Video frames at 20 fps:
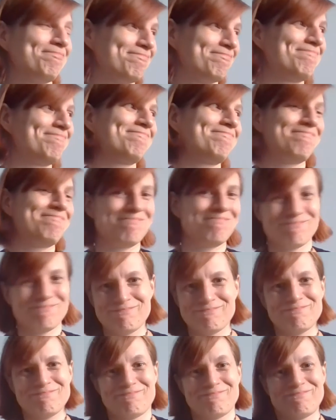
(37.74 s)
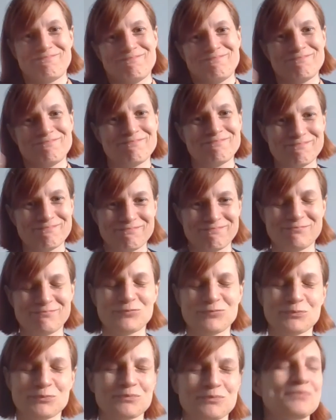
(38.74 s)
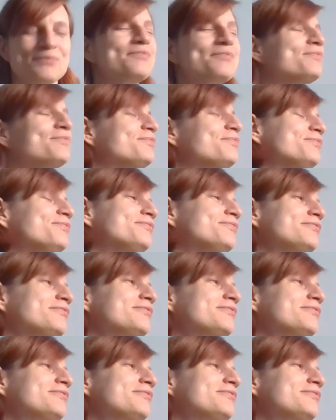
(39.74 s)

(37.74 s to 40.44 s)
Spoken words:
Nothing is said.